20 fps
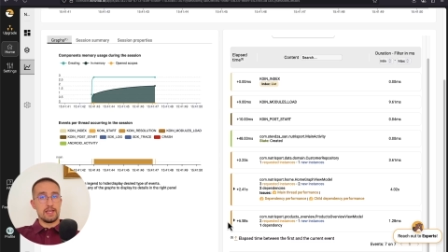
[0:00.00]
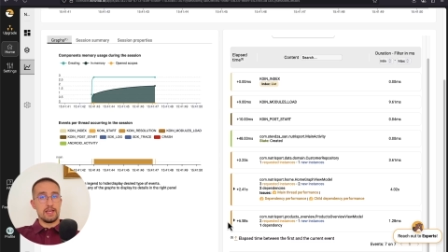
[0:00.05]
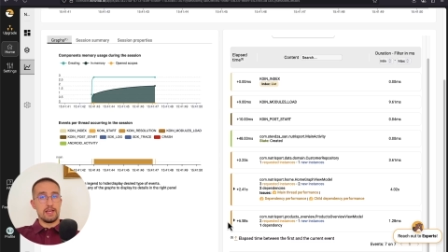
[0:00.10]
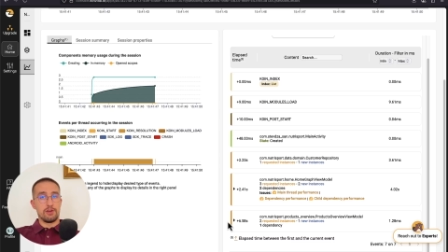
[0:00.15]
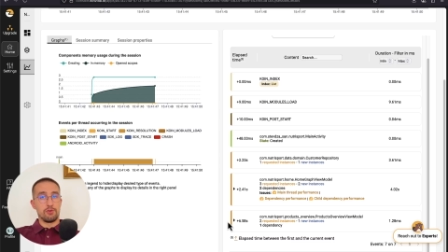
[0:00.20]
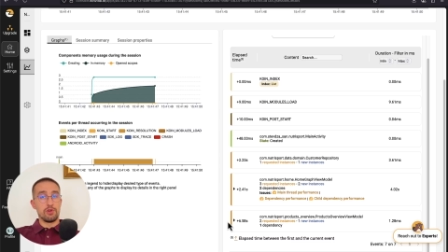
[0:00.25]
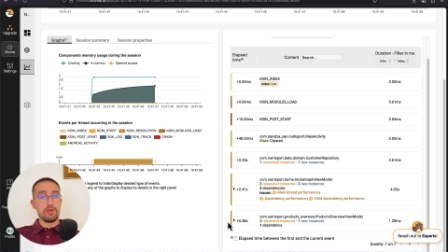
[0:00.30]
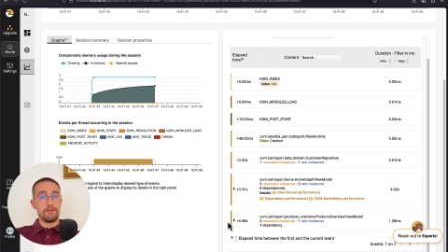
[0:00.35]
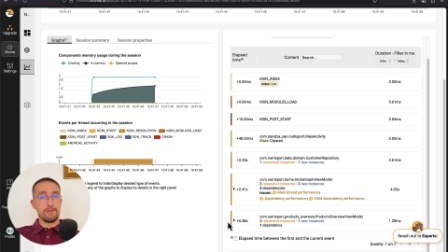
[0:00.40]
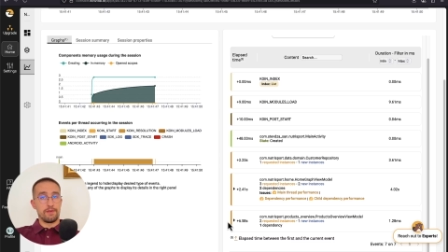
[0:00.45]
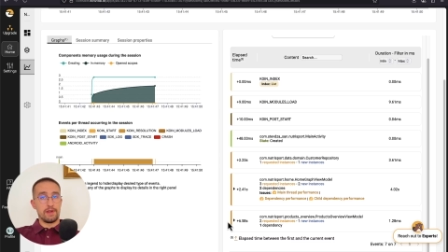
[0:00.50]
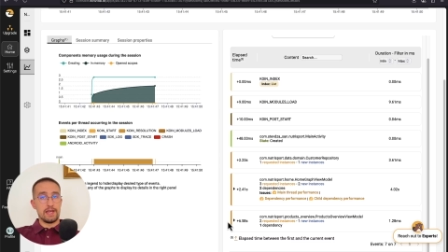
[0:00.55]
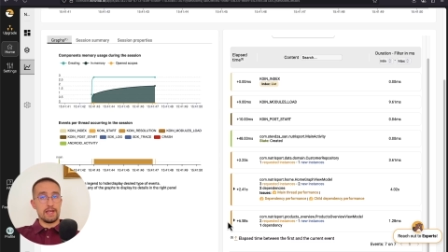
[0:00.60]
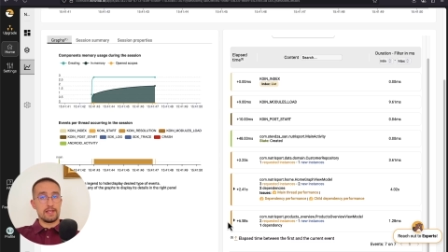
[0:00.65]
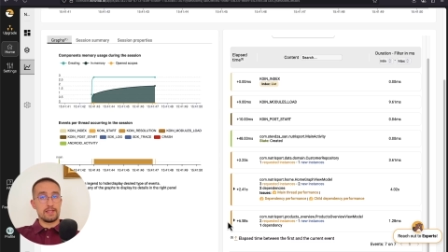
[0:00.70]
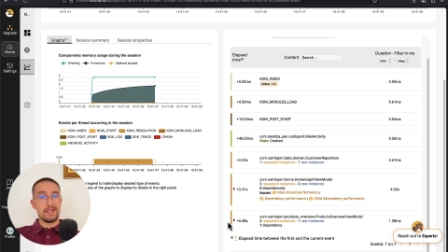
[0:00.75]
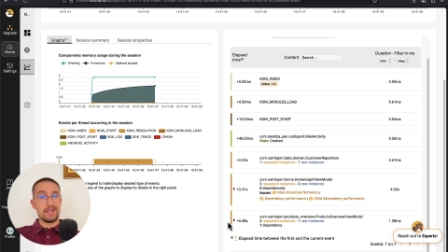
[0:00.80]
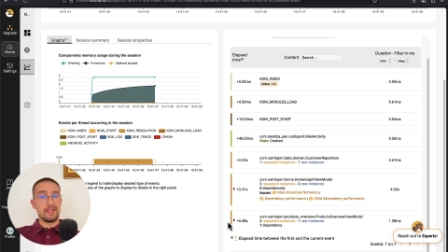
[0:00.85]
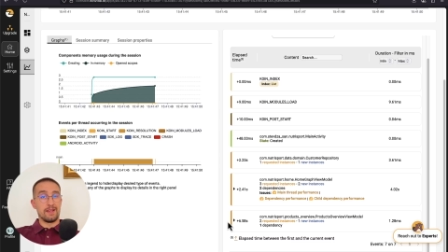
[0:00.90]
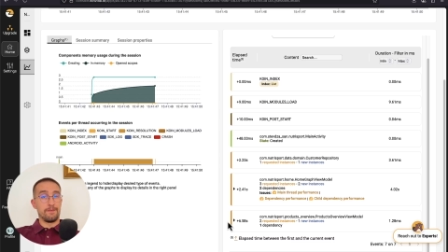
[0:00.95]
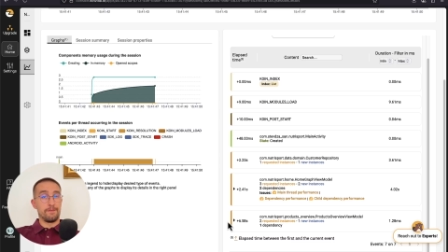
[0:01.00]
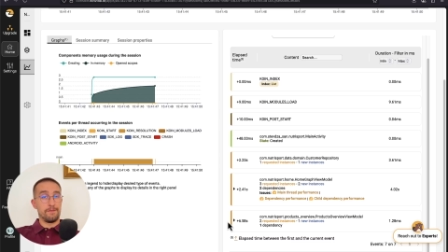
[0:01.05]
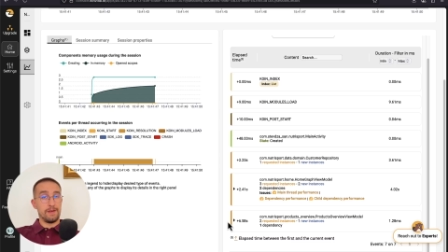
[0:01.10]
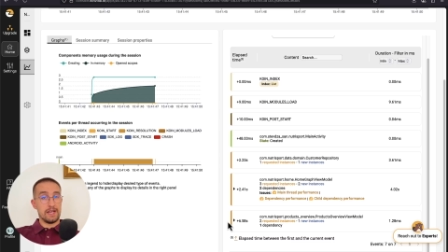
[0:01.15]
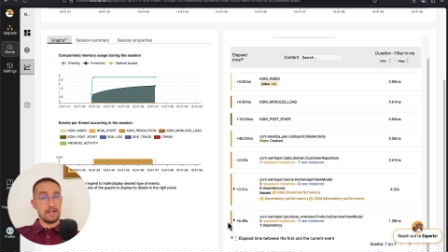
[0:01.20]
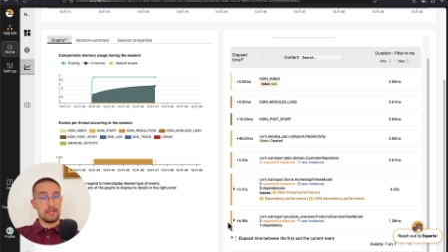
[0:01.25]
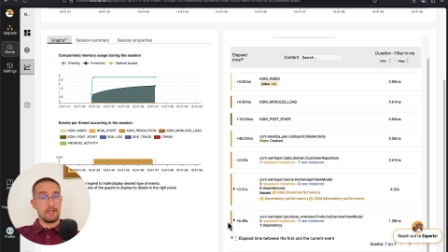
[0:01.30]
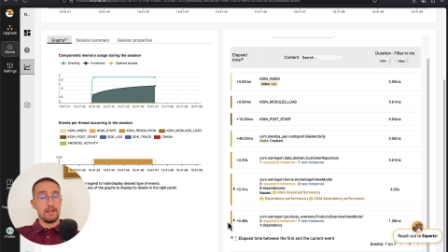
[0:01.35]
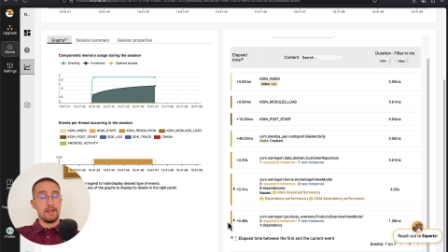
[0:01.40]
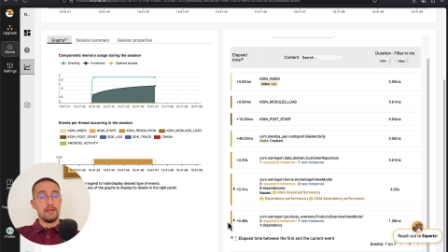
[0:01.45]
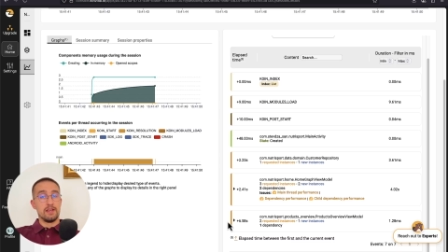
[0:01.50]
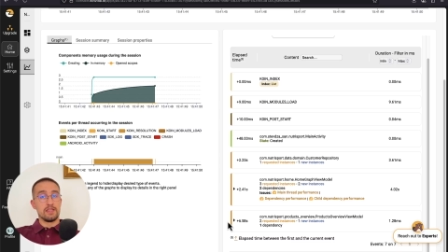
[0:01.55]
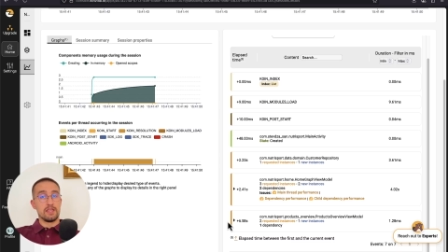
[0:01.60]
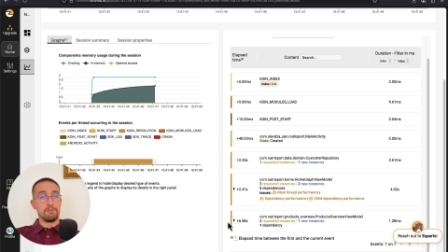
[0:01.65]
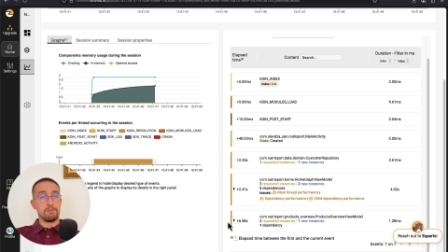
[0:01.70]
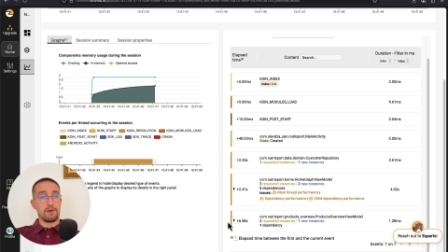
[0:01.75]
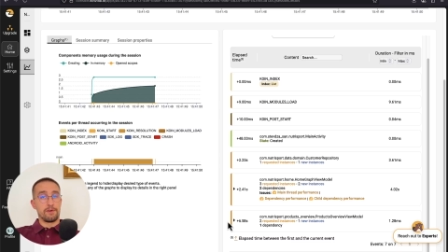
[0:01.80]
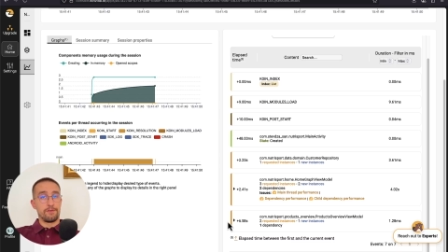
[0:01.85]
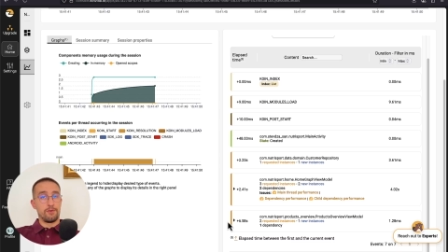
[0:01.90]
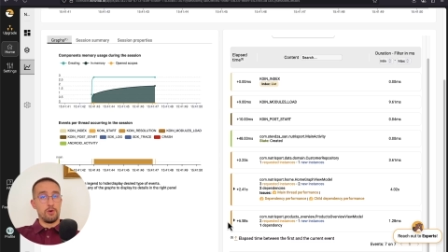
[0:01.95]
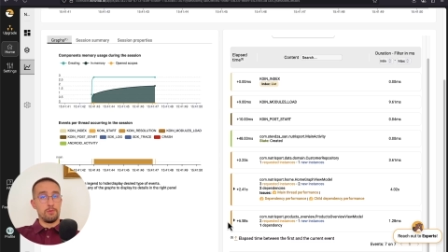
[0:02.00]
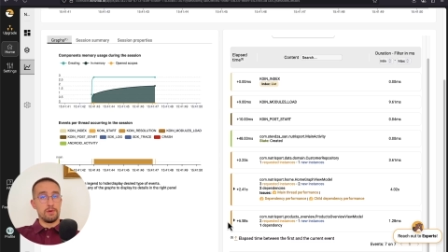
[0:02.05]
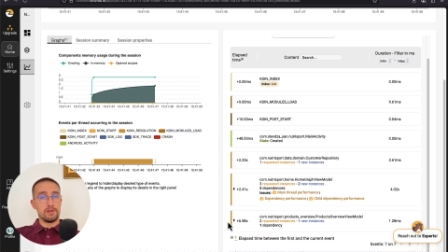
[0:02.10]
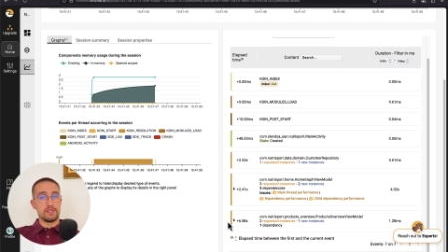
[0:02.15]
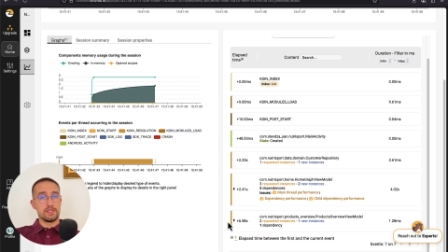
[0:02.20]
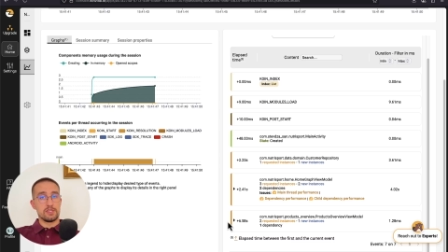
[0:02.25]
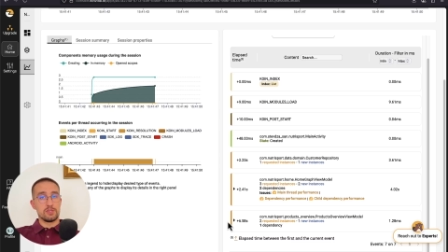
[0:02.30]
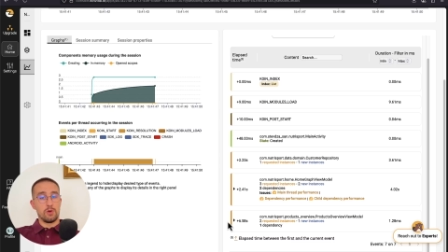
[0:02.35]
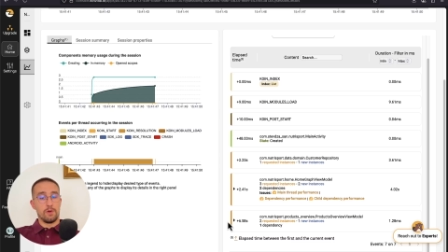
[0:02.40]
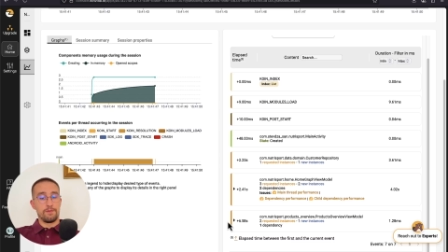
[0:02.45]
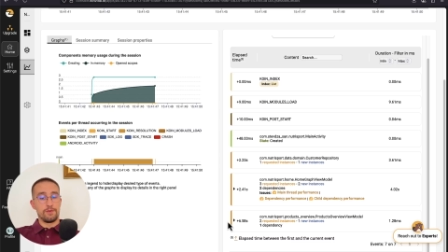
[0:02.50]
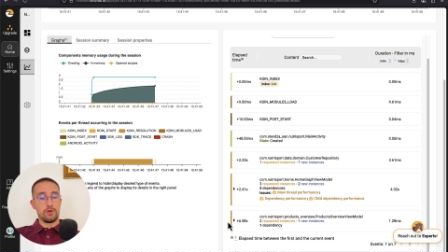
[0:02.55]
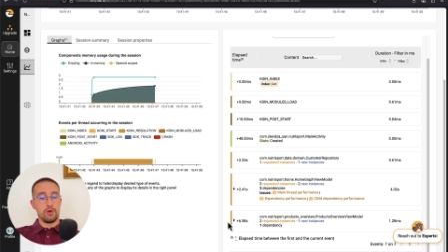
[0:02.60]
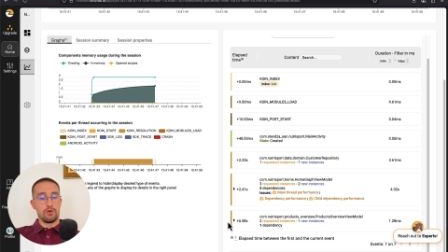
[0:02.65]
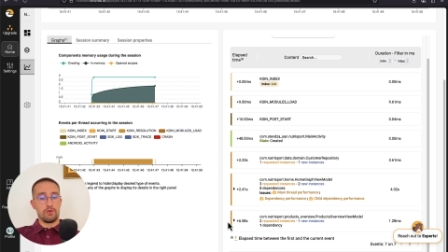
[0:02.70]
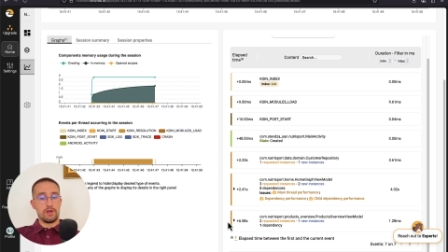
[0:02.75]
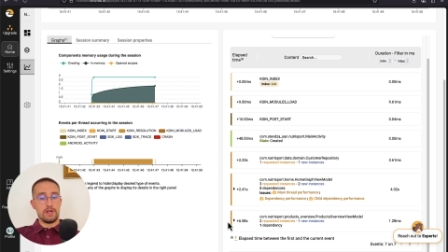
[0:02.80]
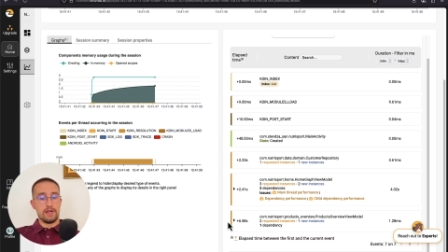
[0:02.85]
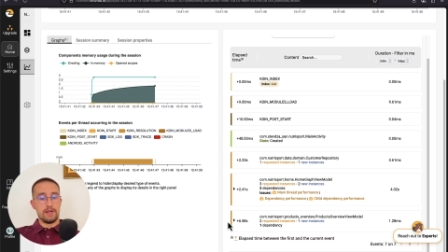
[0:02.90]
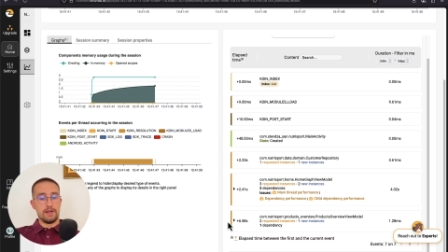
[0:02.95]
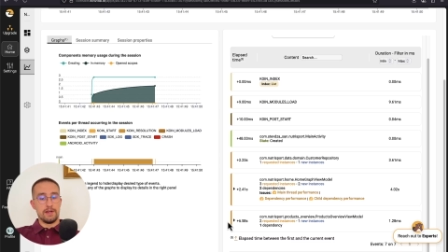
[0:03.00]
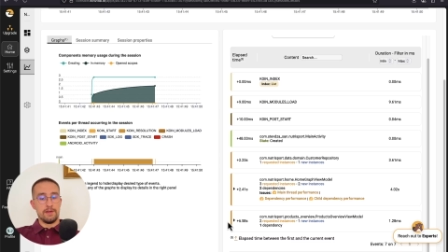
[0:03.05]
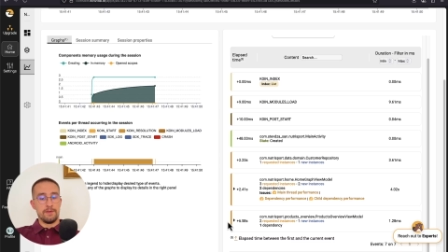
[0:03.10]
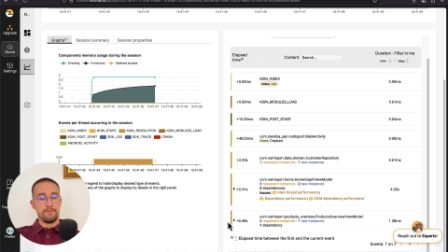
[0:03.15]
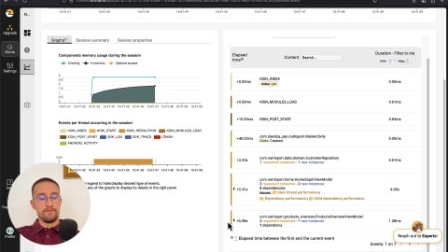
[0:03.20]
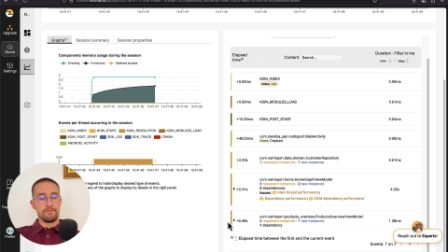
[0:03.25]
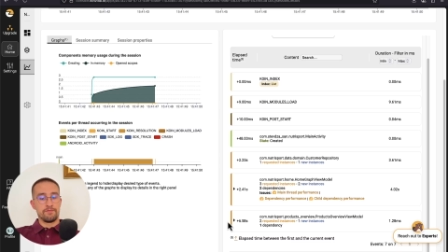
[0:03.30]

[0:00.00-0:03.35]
reflect and affect the performance of your